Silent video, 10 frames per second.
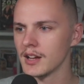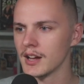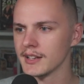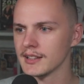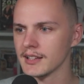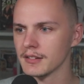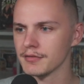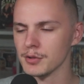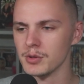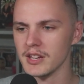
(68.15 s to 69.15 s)
Hurtling
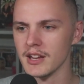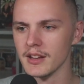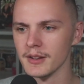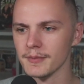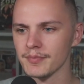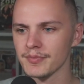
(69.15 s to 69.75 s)
through the air.